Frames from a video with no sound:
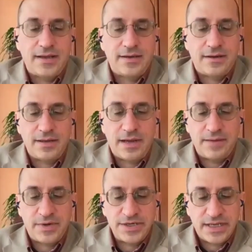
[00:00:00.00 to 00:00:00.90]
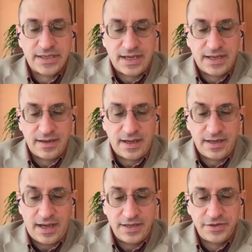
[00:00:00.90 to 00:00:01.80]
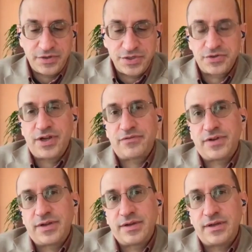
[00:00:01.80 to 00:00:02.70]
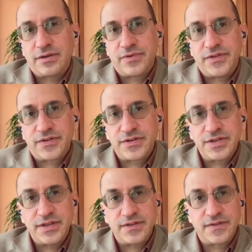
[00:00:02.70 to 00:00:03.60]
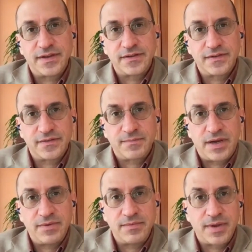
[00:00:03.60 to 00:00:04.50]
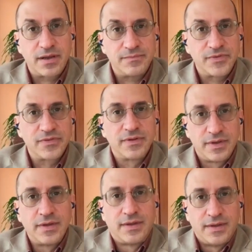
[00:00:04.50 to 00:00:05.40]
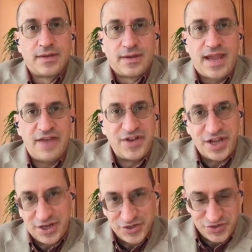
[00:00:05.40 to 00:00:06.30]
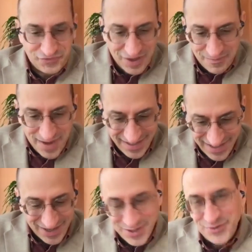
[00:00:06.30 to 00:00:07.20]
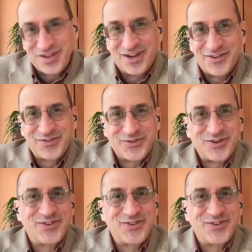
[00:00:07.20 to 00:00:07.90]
Yeah, no, I appreciate that, and I do enjoy researching these things. This probably becomes evident as you flip back there and you see all the